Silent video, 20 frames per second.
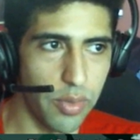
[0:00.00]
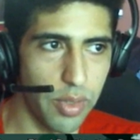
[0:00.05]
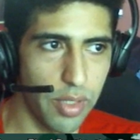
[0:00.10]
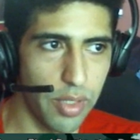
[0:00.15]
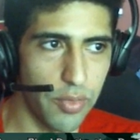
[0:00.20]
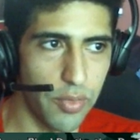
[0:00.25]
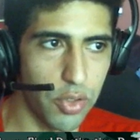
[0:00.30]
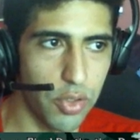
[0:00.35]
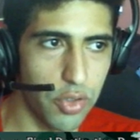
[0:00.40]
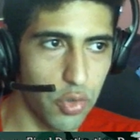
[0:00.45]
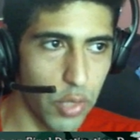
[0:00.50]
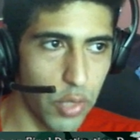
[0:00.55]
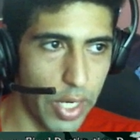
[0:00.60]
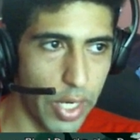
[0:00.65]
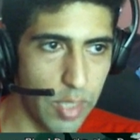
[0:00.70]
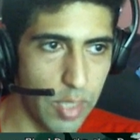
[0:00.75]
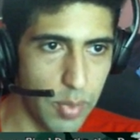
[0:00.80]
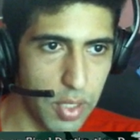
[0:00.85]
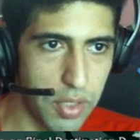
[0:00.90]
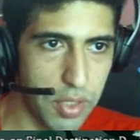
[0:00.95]
just trying
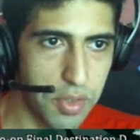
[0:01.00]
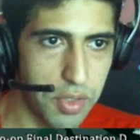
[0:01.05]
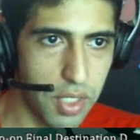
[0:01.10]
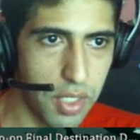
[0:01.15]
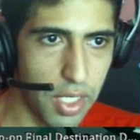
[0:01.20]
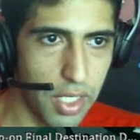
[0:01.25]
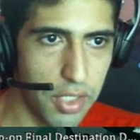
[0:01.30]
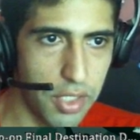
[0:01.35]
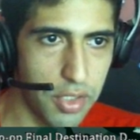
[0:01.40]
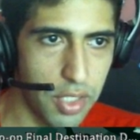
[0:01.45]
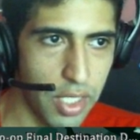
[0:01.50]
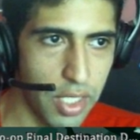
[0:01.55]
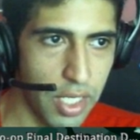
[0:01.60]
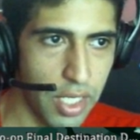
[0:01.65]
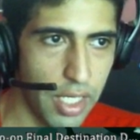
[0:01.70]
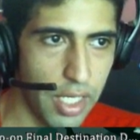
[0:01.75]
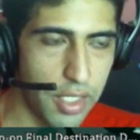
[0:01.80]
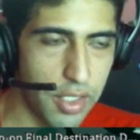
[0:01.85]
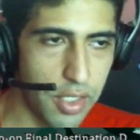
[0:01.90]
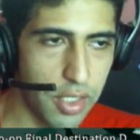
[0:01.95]
to beat the stage
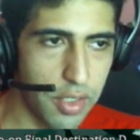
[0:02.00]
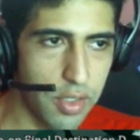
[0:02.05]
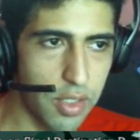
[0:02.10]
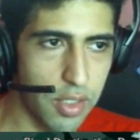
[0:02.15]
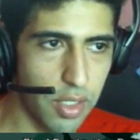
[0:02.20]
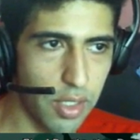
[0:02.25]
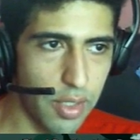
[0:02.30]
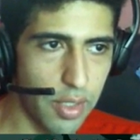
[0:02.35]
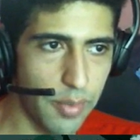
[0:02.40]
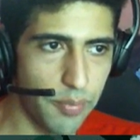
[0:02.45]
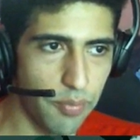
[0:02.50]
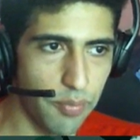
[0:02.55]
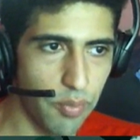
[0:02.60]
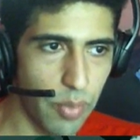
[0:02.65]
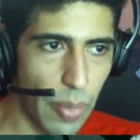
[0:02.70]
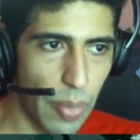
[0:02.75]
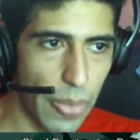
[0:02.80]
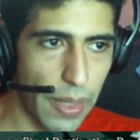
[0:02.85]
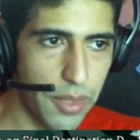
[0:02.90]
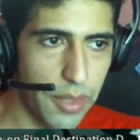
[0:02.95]
is just
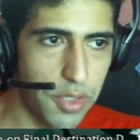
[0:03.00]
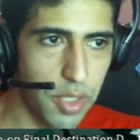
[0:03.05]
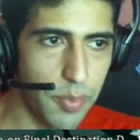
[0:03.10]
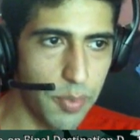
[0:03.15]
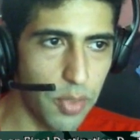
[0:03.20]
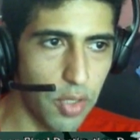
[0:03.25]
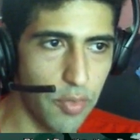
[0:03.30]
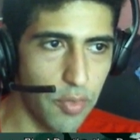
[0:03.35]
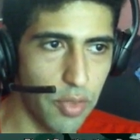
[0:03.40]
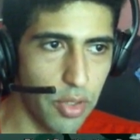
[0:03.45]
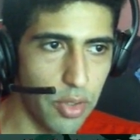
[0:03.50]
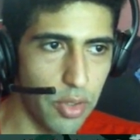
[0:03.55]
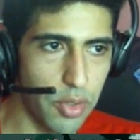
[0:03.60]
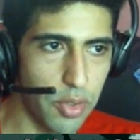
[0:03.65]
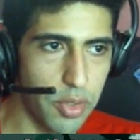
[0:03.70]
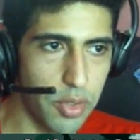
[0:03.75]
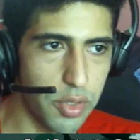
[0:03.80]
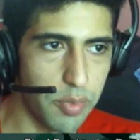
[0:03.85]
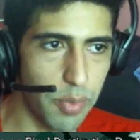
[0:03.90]
jump over the hoots,